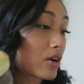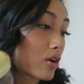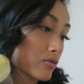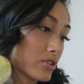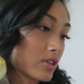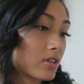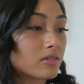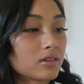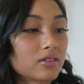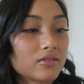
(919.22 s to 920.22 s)

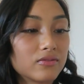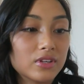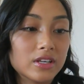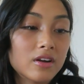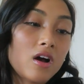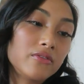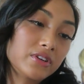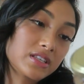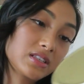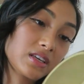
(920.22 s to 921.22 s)
kosher, vegan
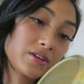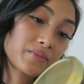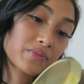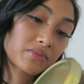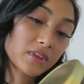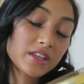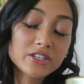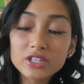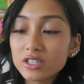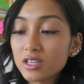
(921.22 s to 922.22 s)
obviously, and
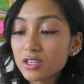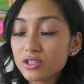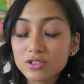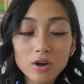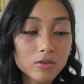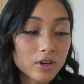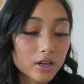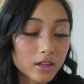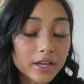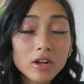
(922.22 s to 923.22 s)
it's just like so
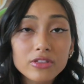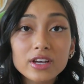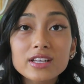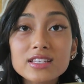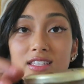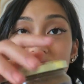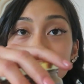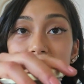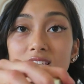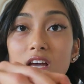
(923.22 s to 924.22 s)
good. Like the
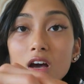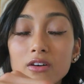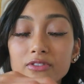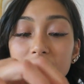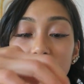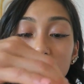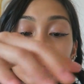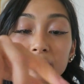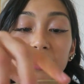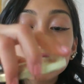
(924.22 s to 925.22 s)
consistency of this
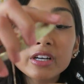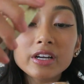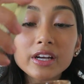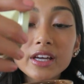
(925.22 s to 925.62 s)
almond butter